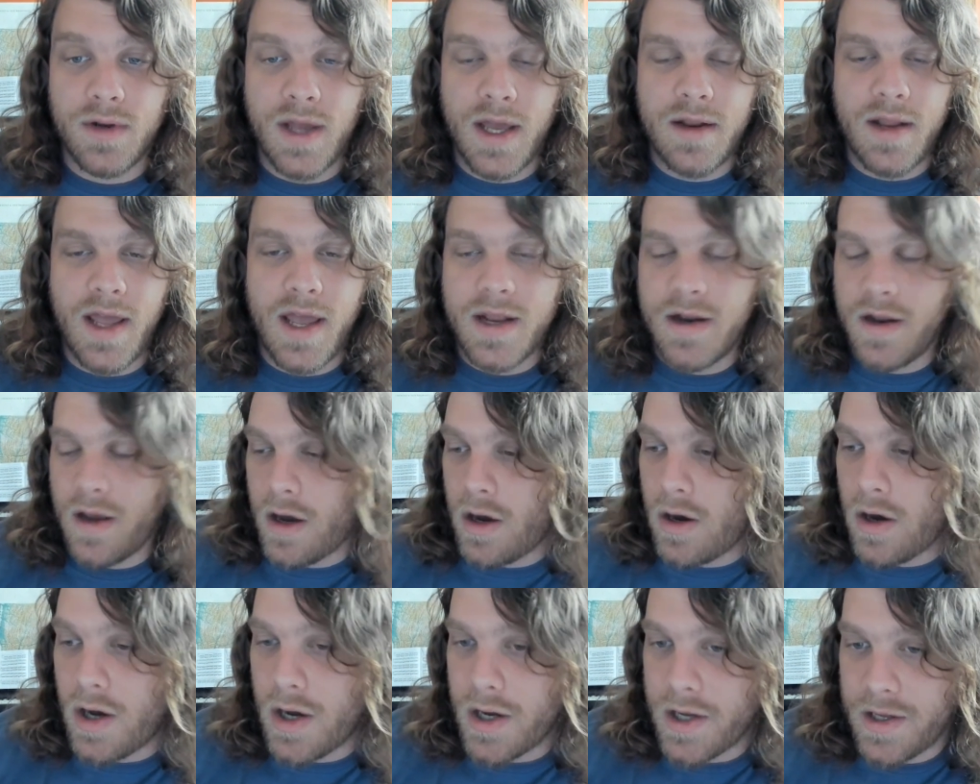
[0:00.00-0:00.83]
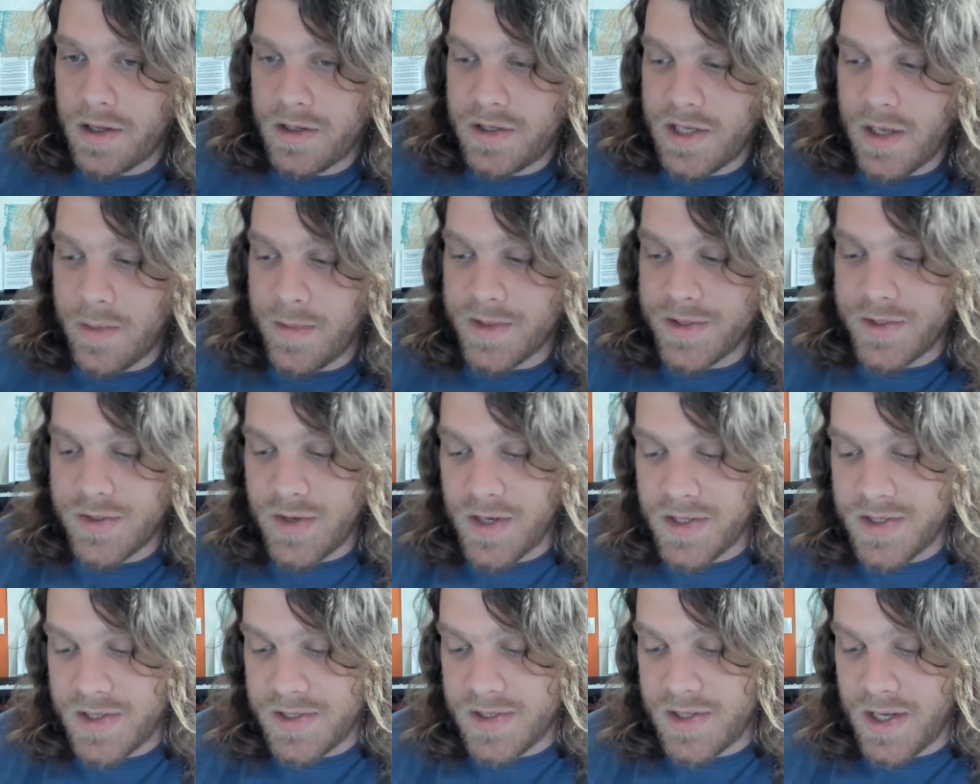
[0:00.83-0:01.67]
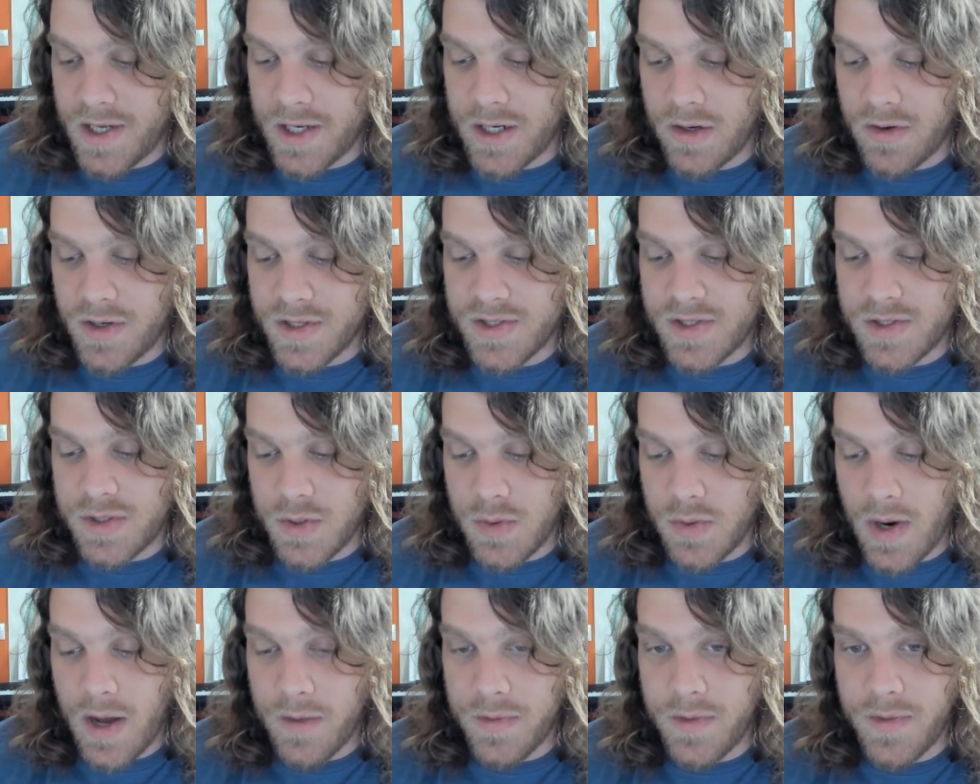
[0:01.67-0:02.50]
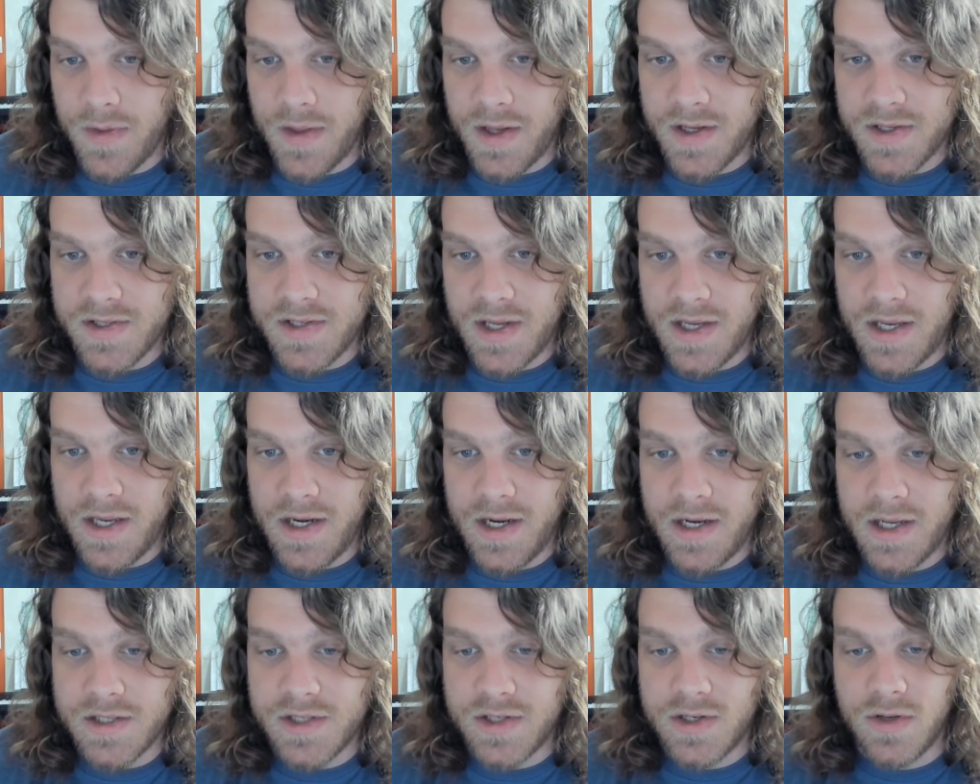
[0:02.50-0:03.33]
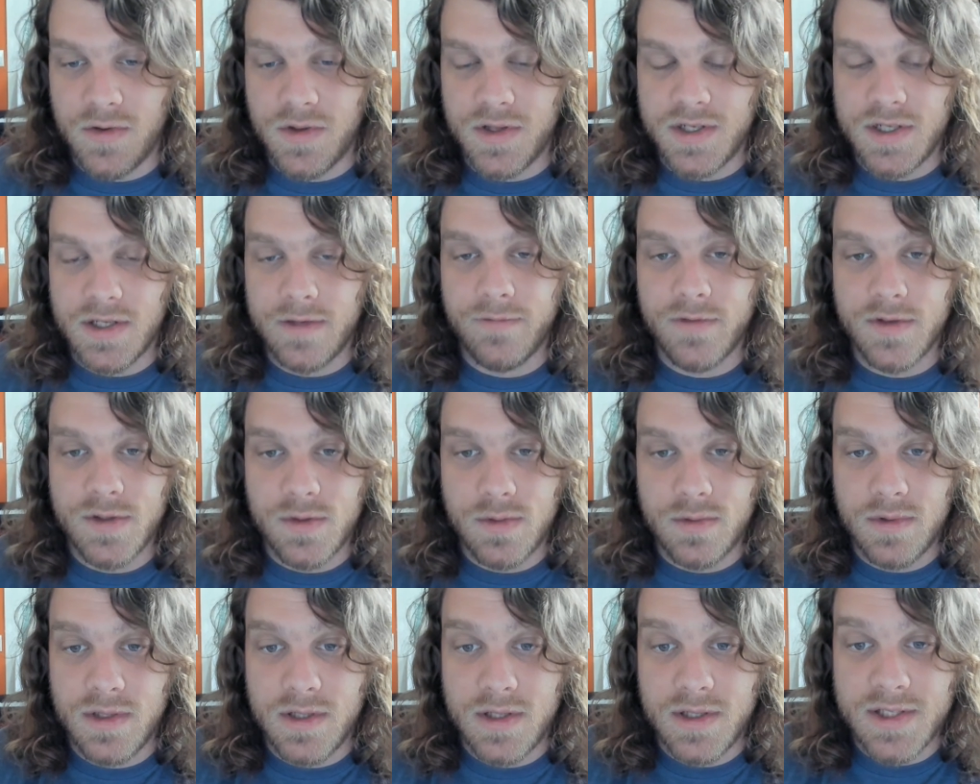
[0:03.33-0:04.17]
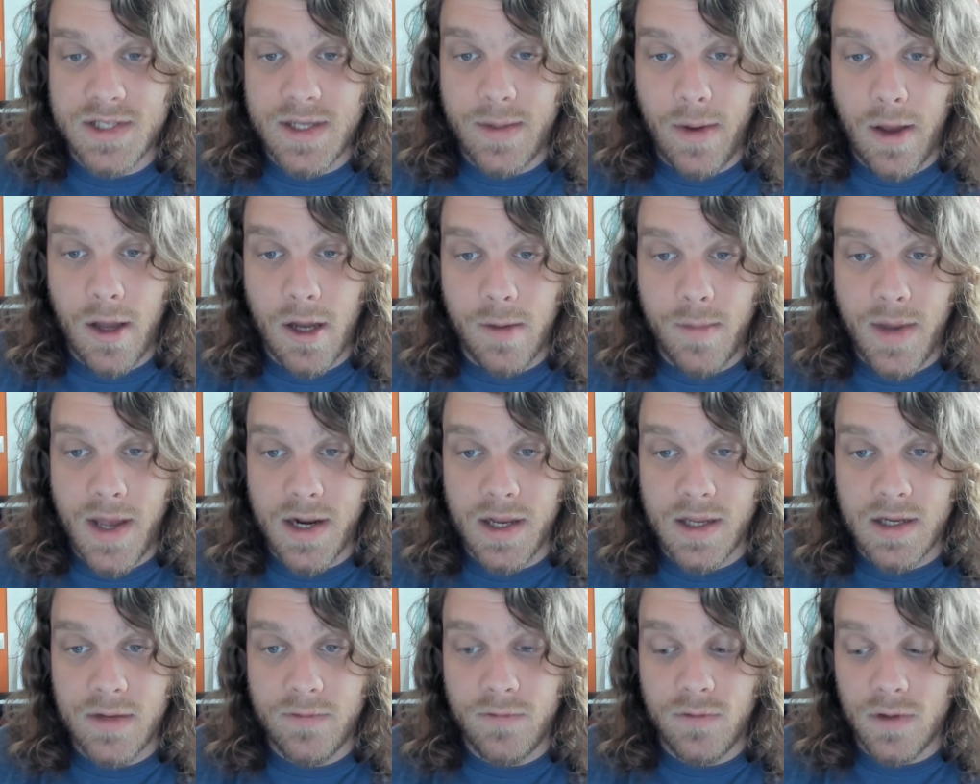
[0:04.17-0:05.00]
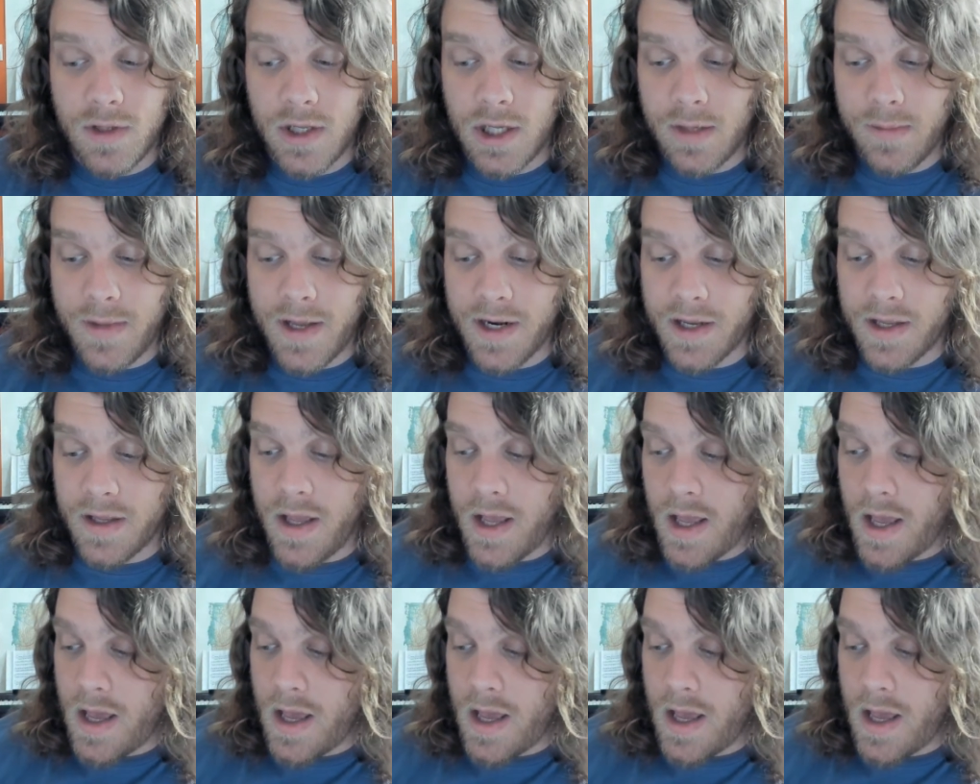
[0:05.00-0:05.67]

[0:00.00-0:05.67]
and, and Hogg demonstrates his ignorance throughout the thing, saying he doesn't know the difference between a semi-automatic and a fully automatic.